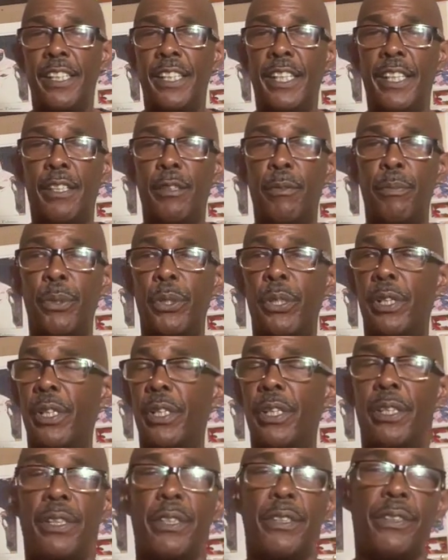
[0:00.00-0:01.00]
Get the book.
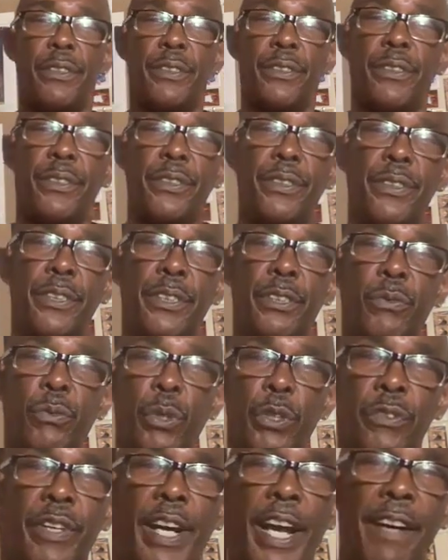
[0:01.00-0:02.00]
It's
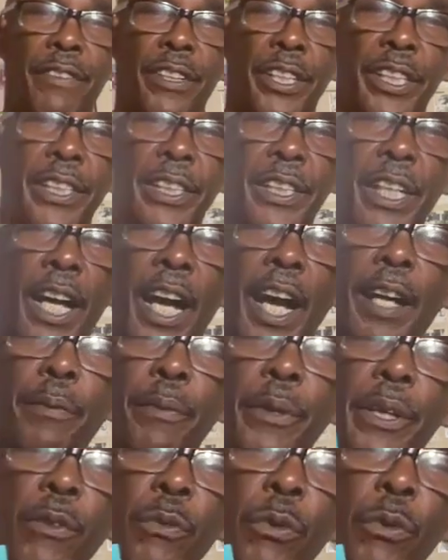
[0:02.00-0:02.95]
worth having in your library,